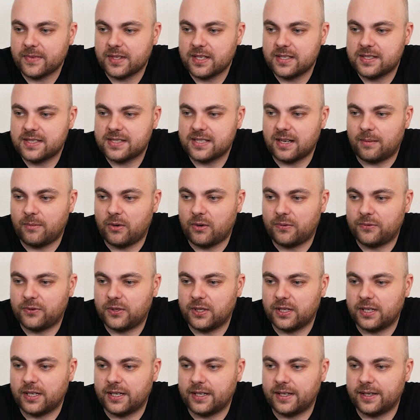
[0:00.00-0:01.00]
some of
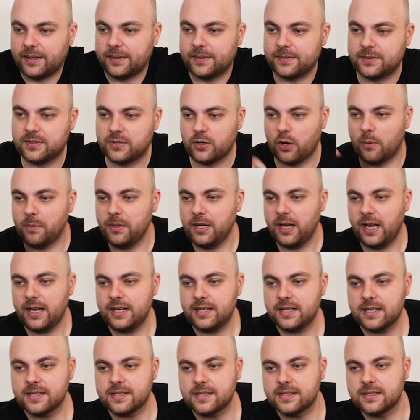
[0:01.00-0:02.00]
the
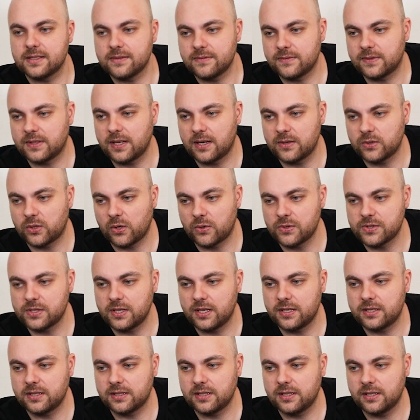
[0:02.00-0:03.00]
Terminators. Those
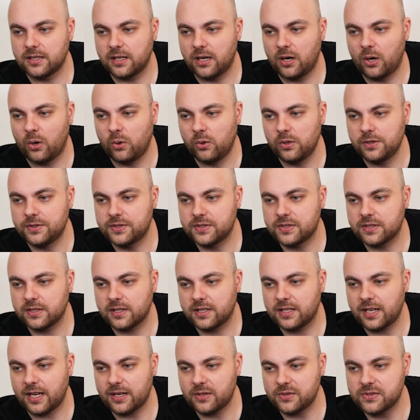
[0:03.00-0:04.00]
are the old
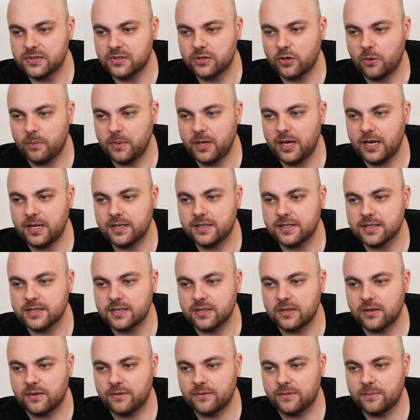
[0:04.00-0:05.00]
Chaos
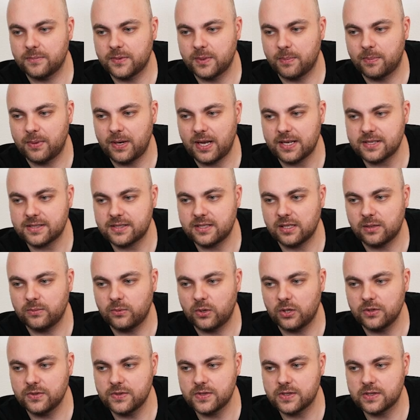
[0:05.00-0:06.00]
Terminators, the plastic
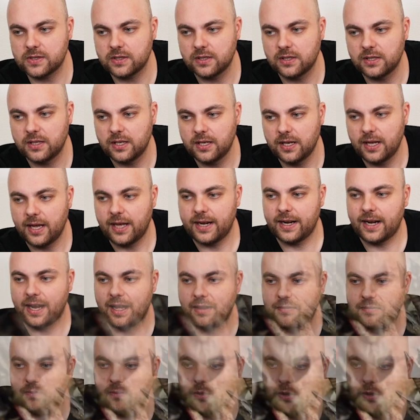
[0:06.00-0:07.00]
ones. And I have